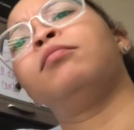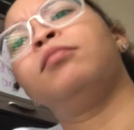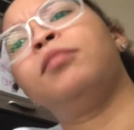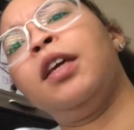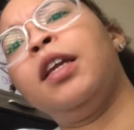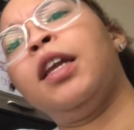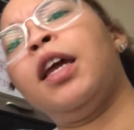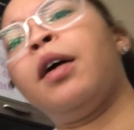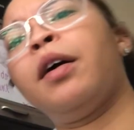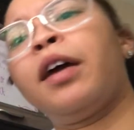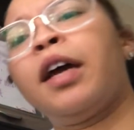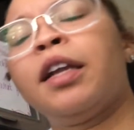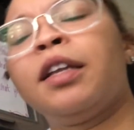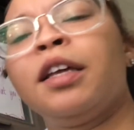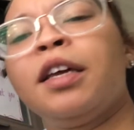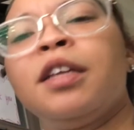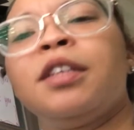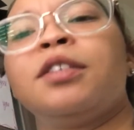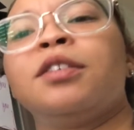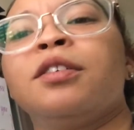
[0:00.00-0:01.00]
And now I got
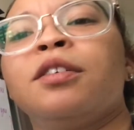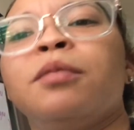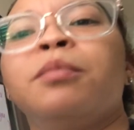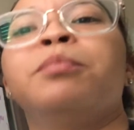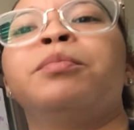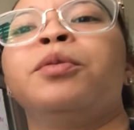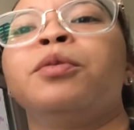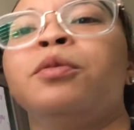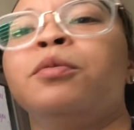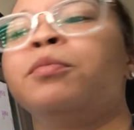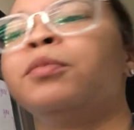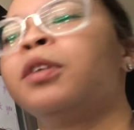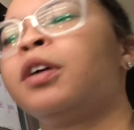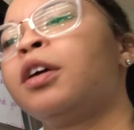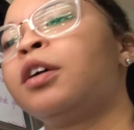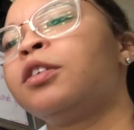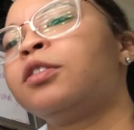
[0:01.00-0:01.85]
the answer. Boom.